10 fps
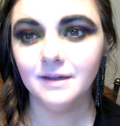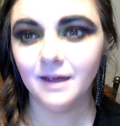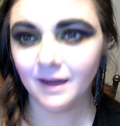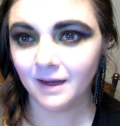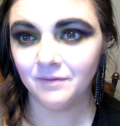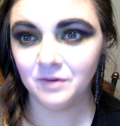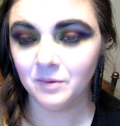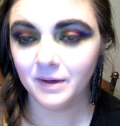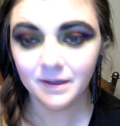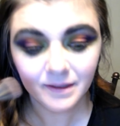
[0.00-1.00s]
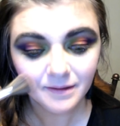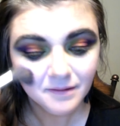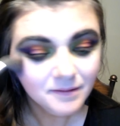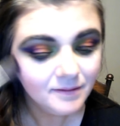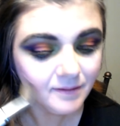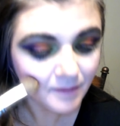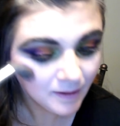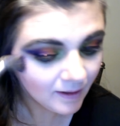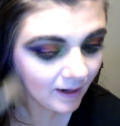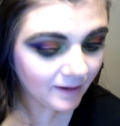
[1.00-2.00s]
I have no idea.
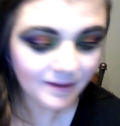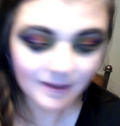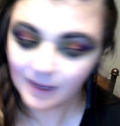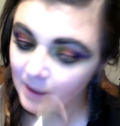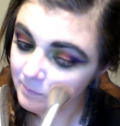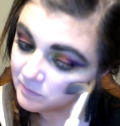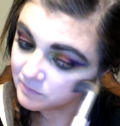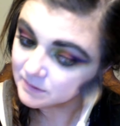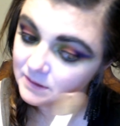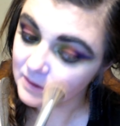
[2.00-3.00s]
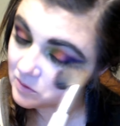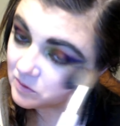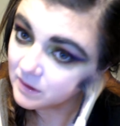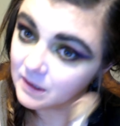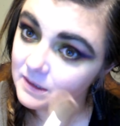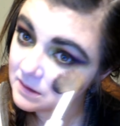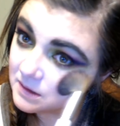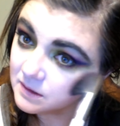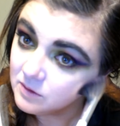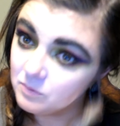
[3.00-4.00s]
I think Cameron wants to go to this
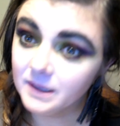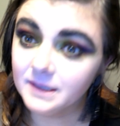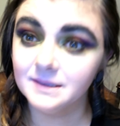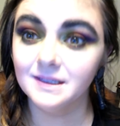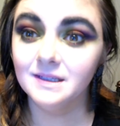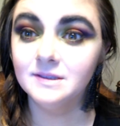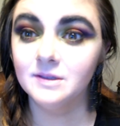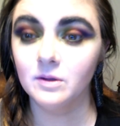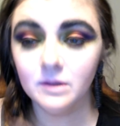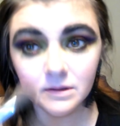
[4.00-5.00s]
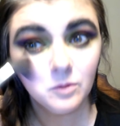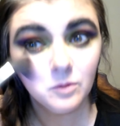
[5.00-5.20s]
new place that is